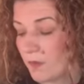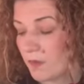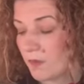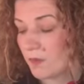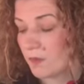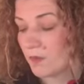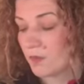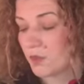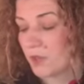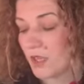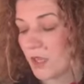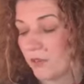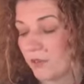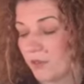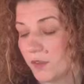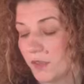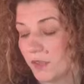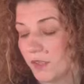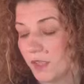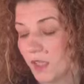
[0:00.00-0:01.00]
There's
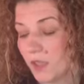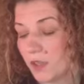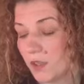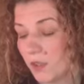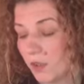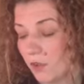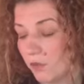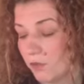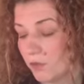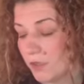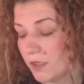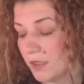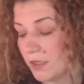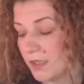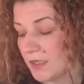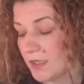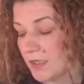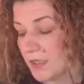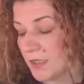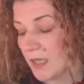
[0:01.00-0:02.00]
definitely a
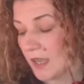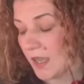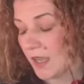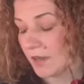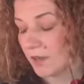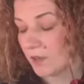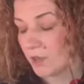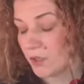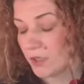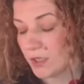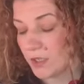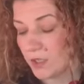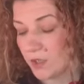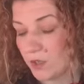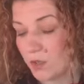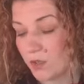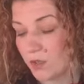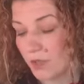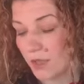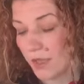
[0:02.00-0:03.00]
love-related energy
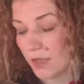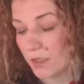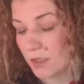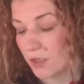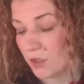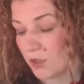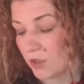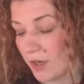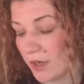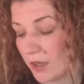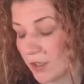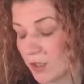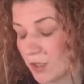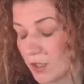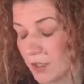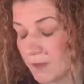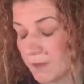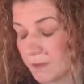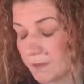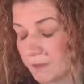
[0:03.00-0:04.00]
to that
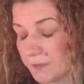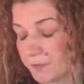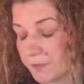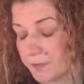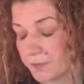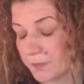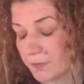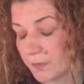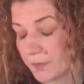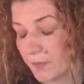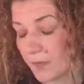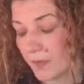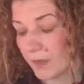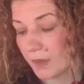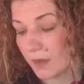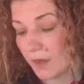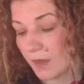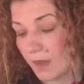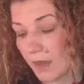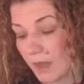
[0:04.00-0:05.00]
distraction.
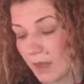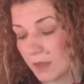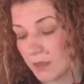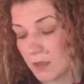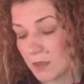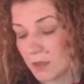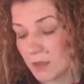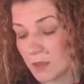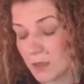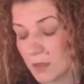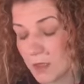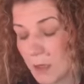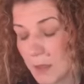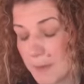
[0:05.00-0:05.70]
And